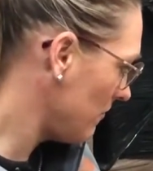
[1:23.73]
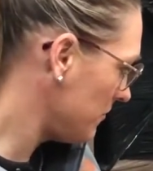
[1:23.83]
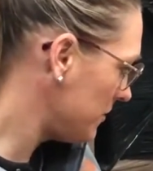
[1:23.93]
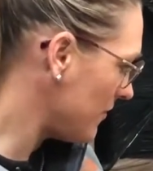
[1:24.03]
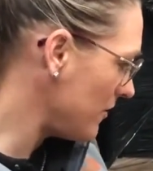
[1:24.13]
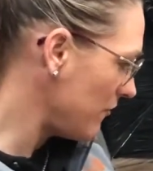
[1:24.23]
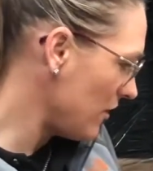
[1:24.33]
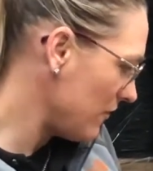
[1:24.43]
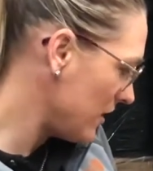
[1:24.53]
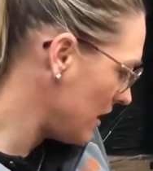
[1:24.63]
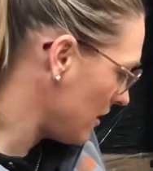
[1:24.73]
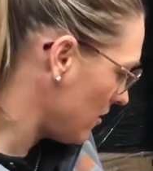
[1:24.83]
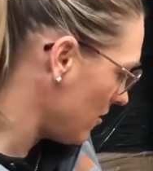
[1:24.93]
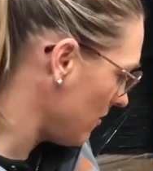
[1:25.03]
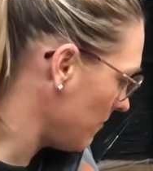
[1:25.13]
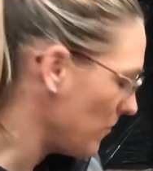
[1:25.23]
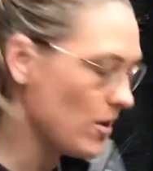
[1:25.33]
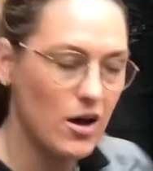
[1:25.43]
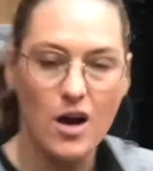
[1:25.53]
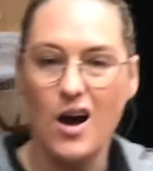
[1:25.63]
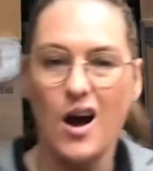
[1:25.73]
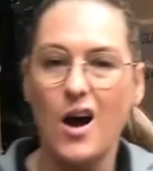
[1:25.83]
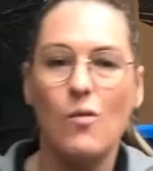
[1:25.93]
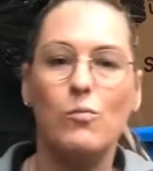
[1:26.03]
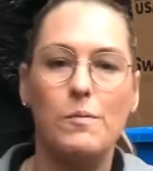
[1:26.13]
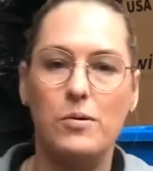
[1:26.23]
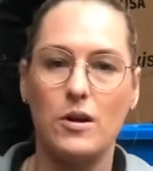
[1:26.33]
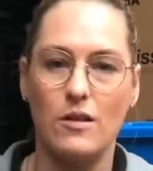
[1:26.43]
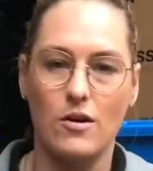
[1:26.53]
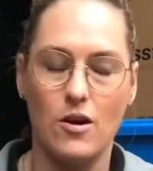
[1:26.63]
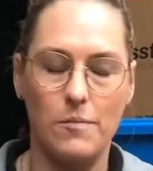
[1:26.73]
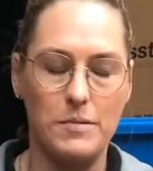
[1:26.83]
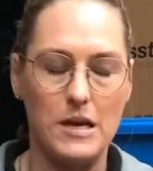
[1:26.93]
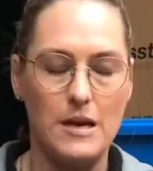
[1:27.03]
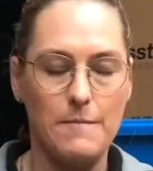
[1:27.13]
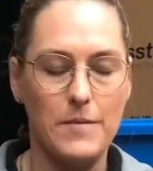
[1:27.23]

75 kilo, we'll put it in the copy.